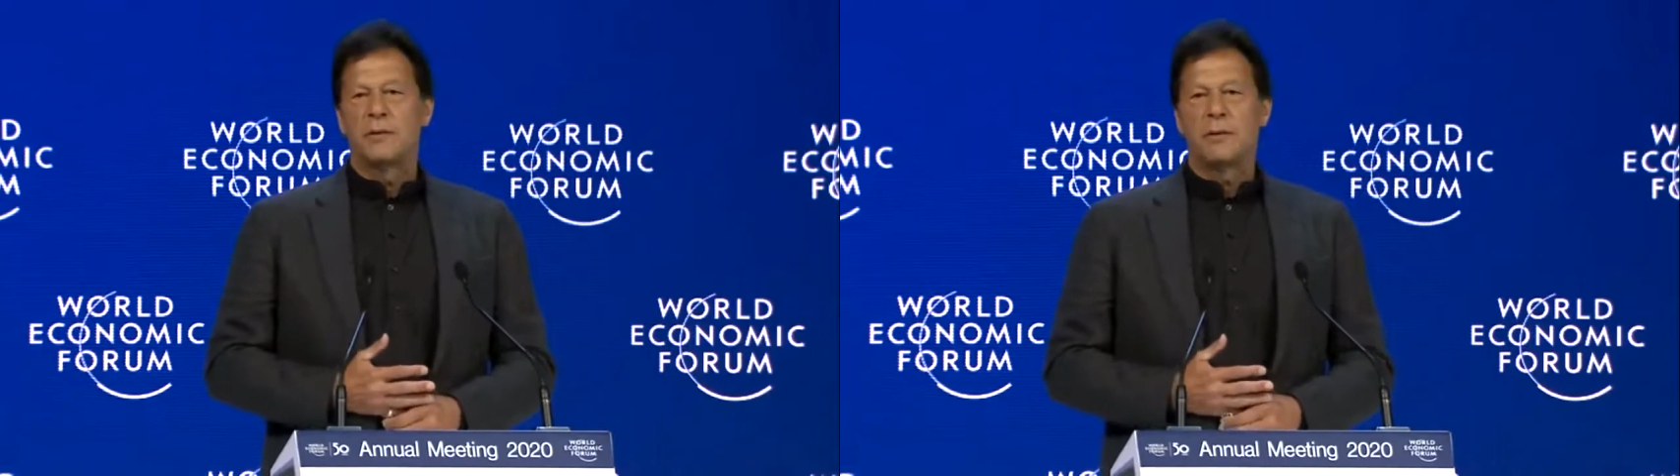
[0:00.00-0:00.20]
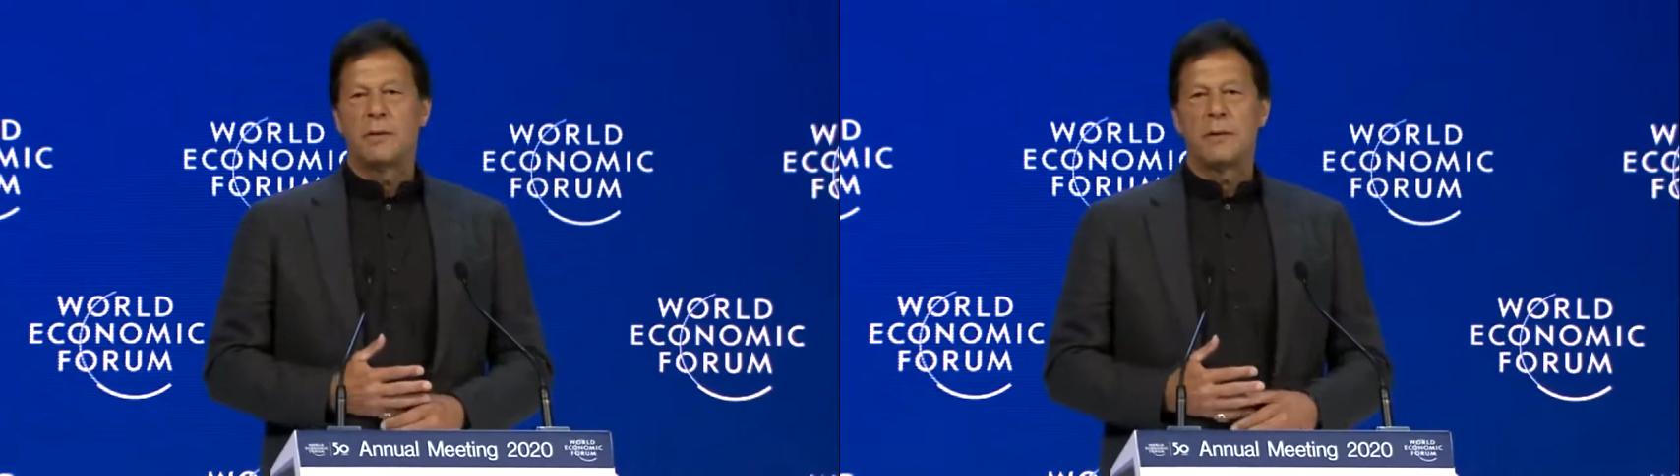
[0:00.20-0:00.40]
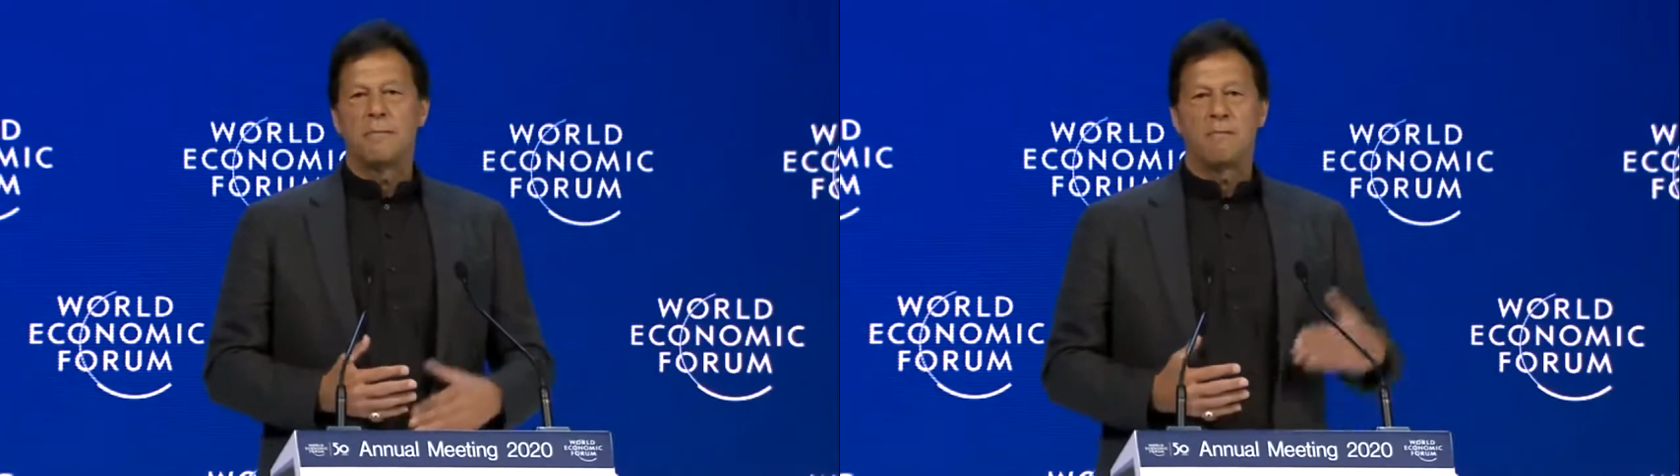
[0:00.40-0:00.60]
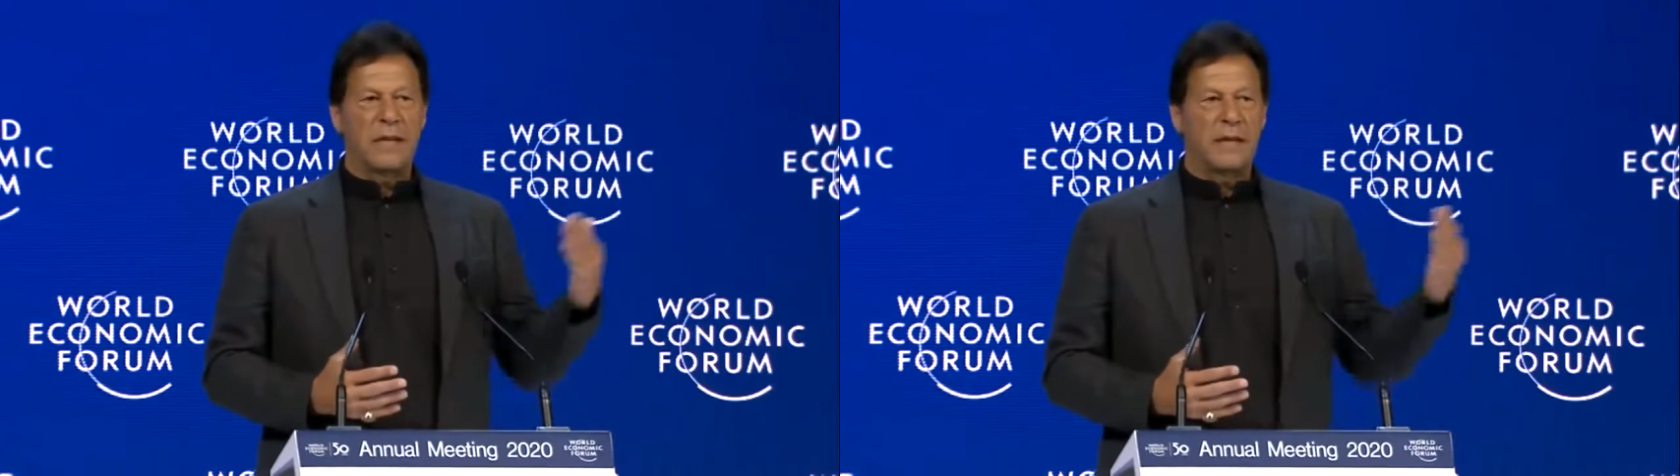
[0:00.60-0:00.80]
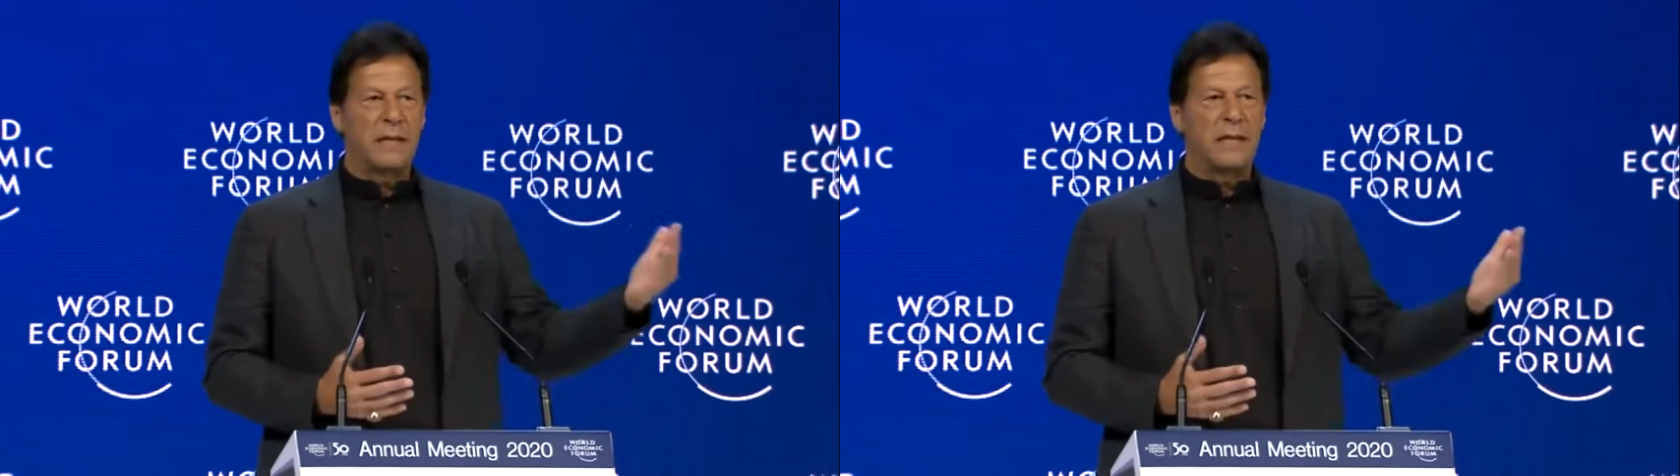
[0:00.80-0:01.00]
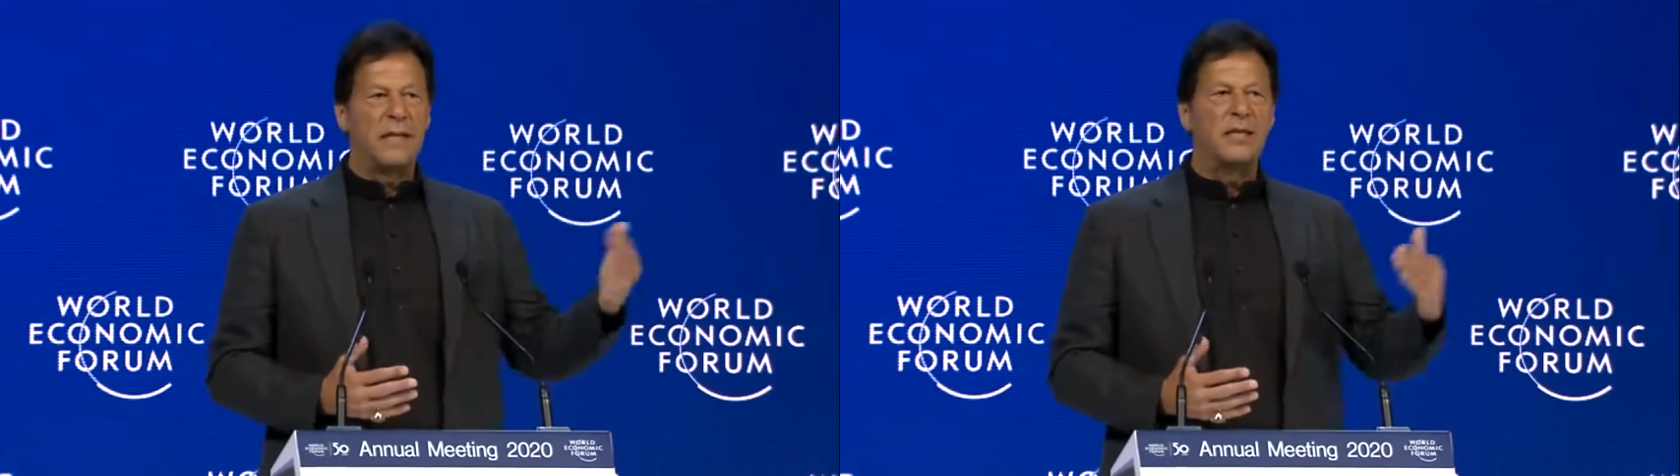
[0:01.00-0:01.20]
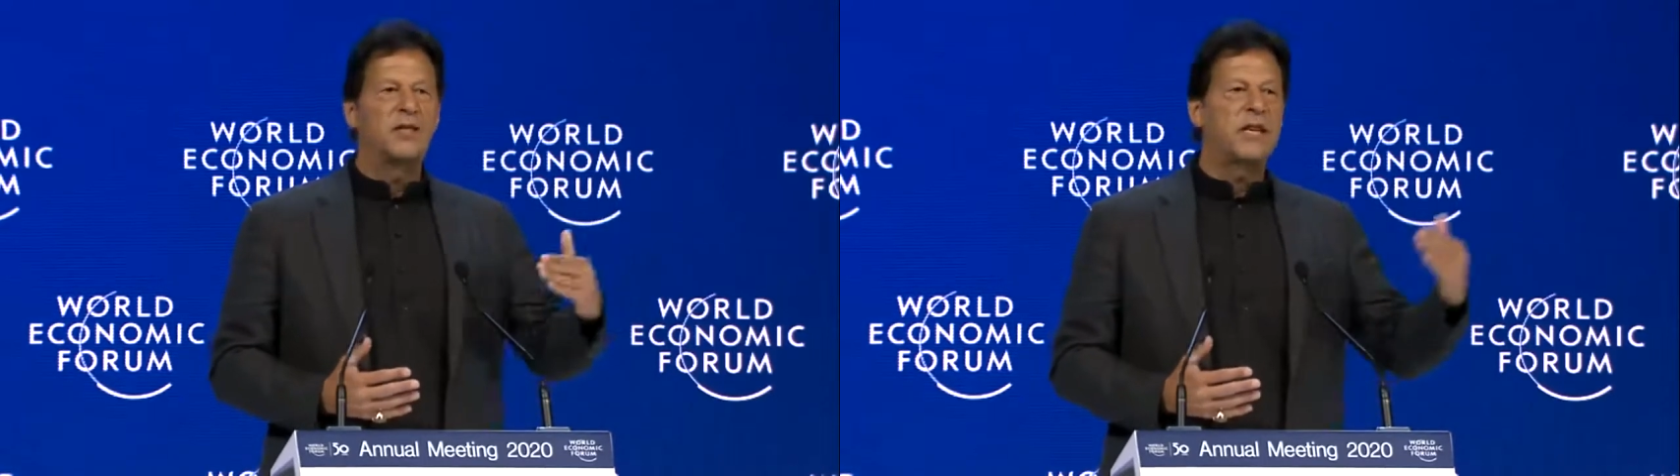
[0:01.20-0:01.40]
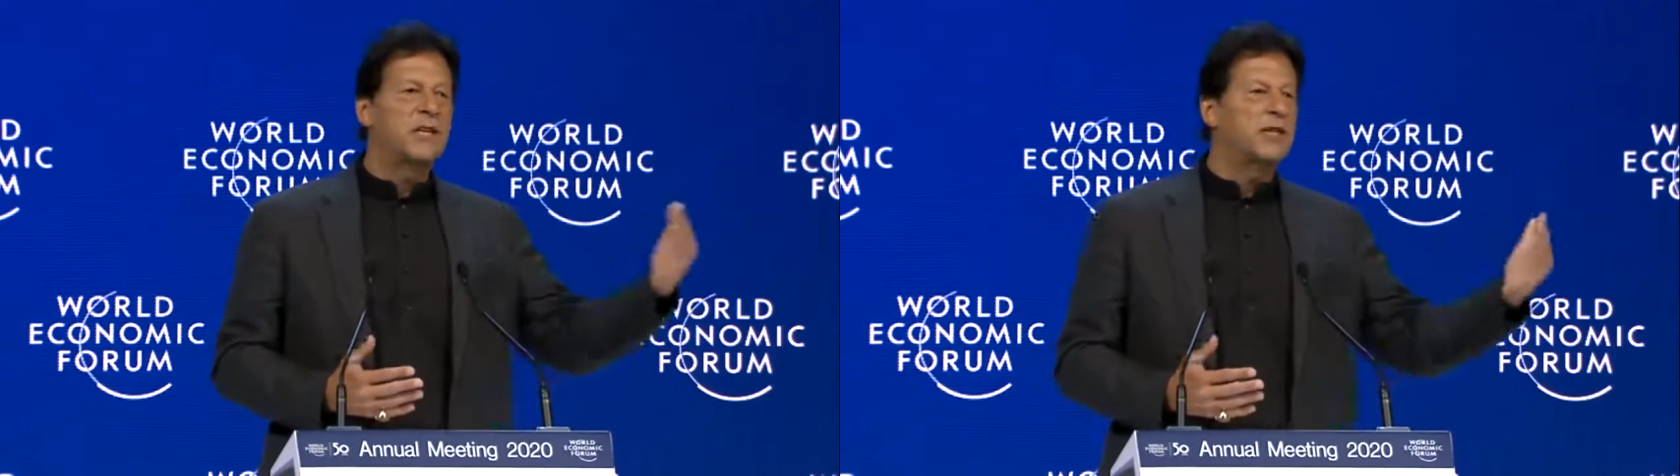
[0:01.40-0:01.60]
Saudi Arabia and
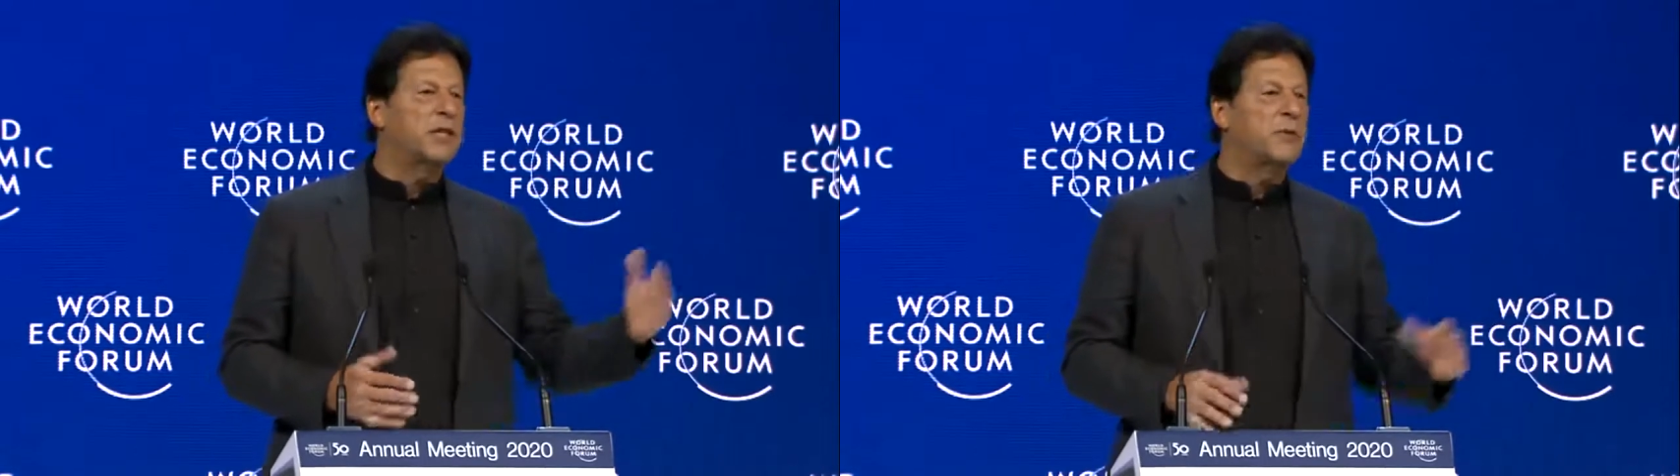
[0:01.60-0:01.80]
Iran.